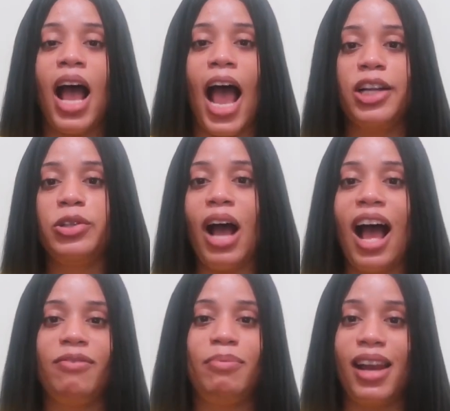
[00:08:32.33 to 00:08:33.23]
I do
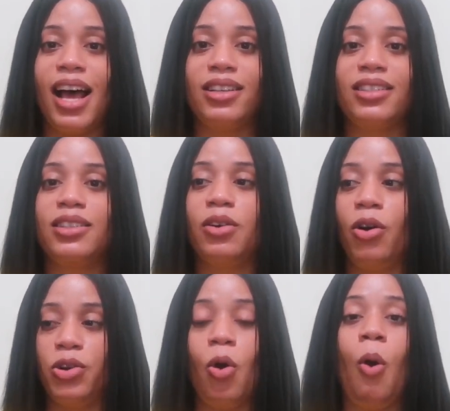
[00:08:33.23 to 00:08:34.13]
have plans
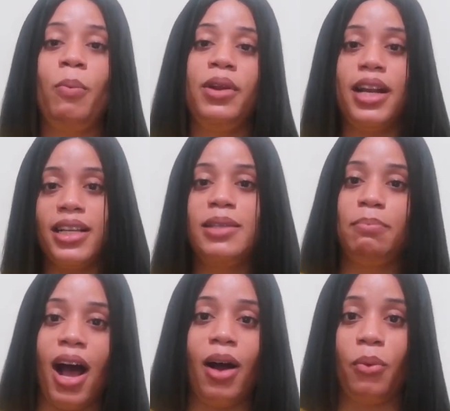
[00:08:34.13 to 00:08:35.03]
on opening the
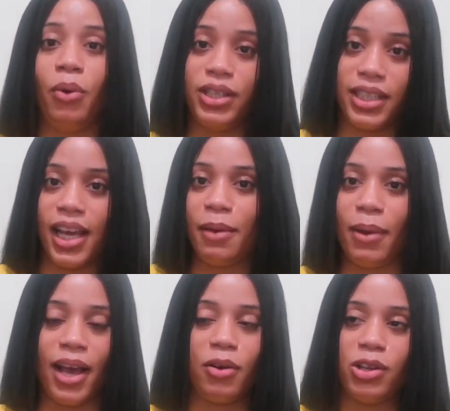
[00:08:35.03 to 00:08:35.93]
spa one day
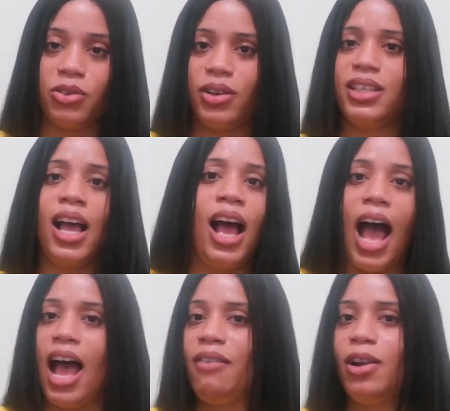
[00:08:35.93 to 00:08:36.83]
by God's grace.
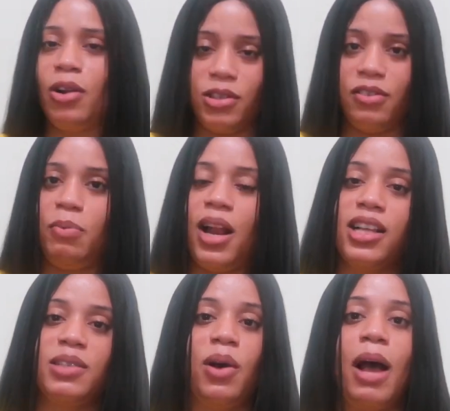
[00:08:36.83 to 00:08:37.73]
I have a lot of
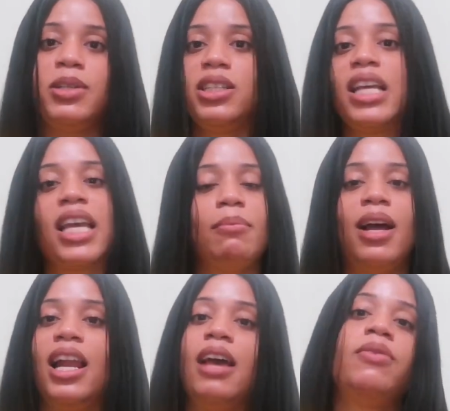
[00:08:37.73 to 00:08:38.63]
plans, but I'm just taking
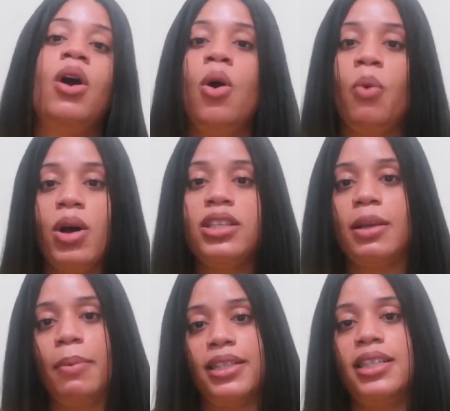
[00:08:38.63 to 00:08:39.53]
my life one
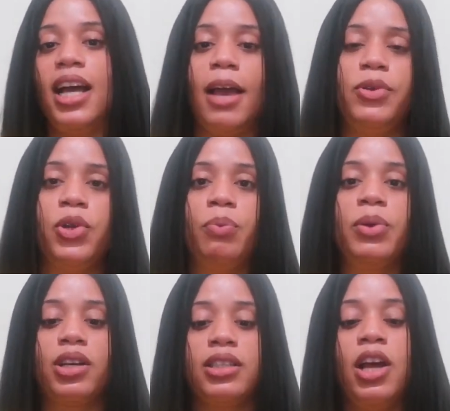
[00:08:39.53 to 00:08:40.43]
step at a time, you know,
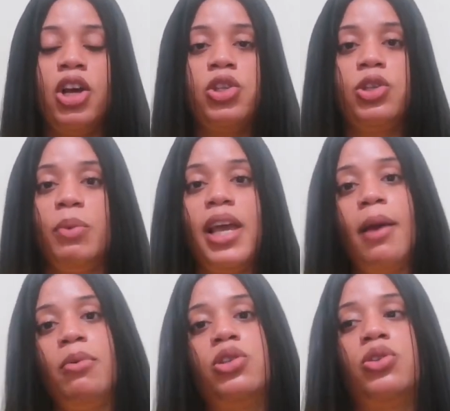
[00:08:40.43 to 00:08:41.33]
because to be
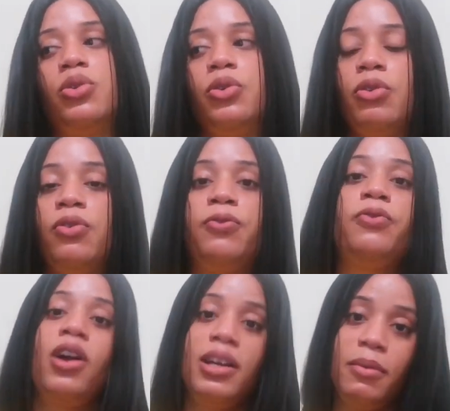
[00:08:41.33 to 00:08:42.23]
able to
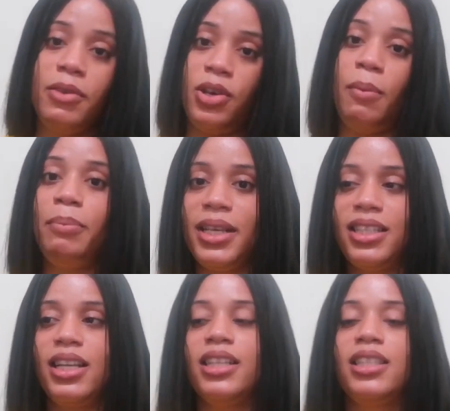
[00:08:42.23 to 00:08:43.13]
fund your
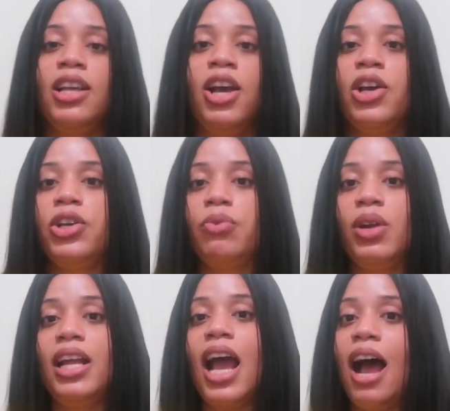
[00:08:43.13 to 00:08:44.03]
business, you
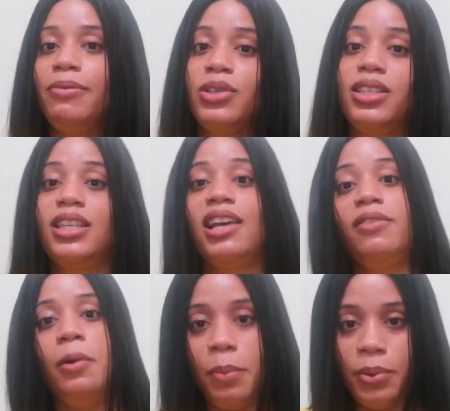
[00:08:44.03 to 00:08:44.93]
really have to save
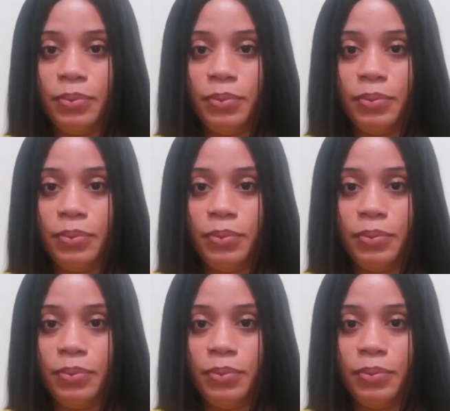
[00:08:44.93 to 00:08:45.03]
up.